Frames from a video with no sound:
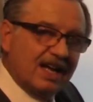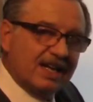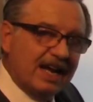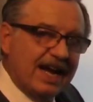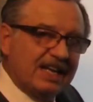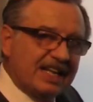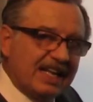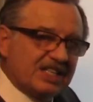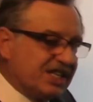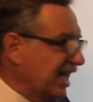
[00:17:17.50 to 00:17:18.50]

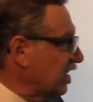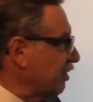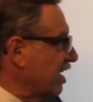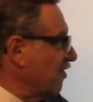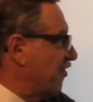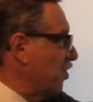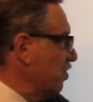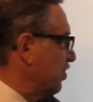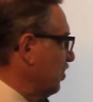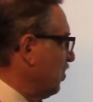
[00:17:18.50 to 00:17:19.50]
19th century
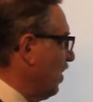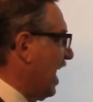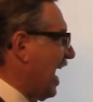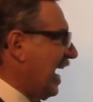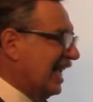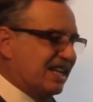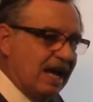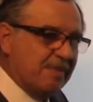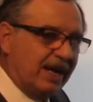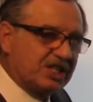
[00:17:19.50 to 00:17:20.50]
voodoo
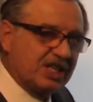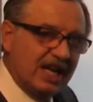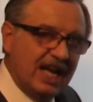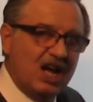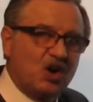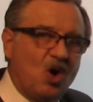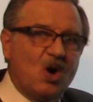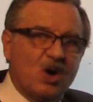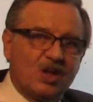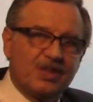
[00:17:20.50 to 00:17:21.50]
academics
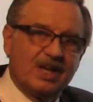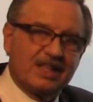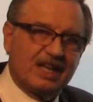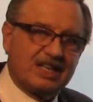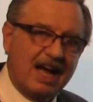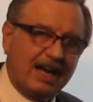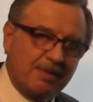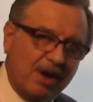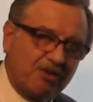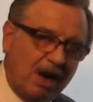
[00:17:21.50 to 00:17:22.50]
called the
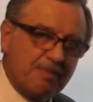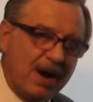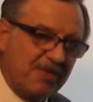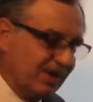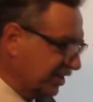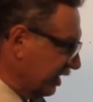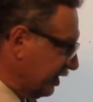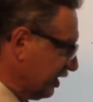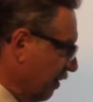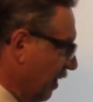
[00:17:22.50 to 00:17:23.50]
documentary
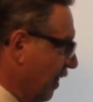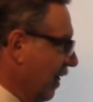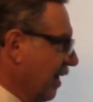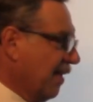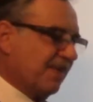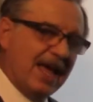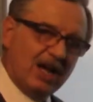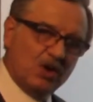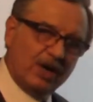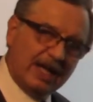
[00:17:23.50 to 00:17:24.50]
hypothesis. Take
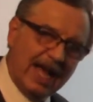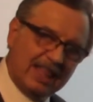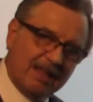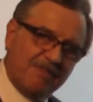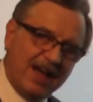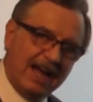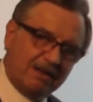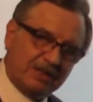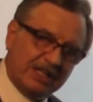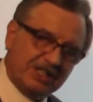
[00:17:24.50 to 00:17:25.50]
a look at the
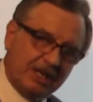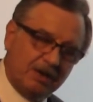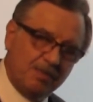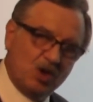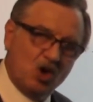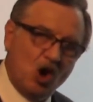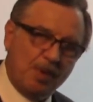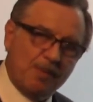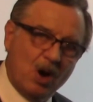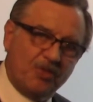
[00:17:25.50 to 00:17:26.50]
faculties here who
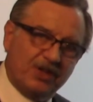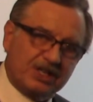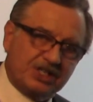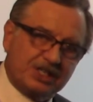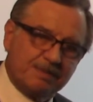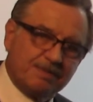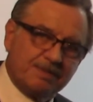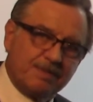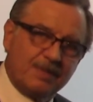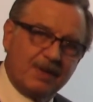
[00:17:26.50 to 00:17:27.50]
promote this
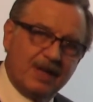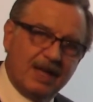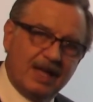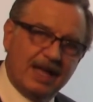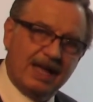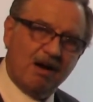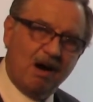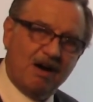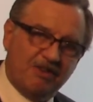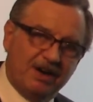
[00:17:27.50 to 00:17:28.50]
in
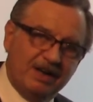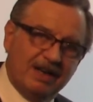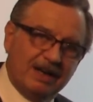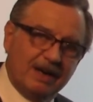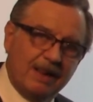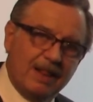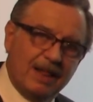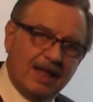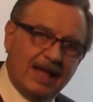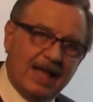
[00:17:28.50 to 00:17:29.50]
Harvard
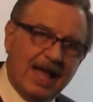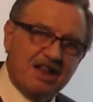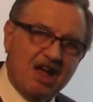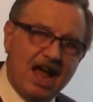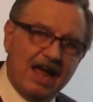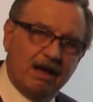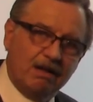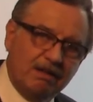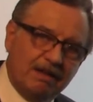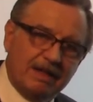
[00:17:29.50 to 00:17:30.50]
and
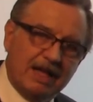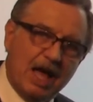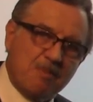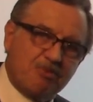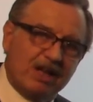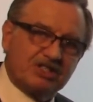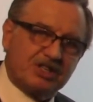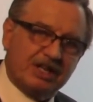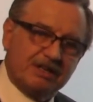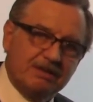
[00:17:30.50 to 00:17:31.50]
Yale and
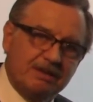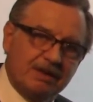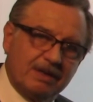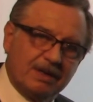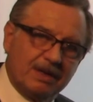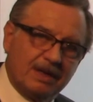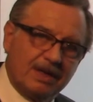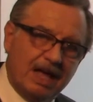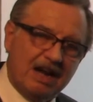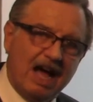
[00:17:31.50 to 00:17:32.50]
Princeton
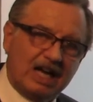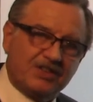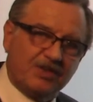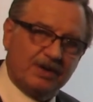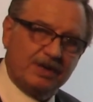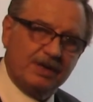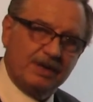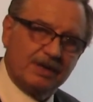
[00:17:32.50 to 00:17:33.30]
and Oxford.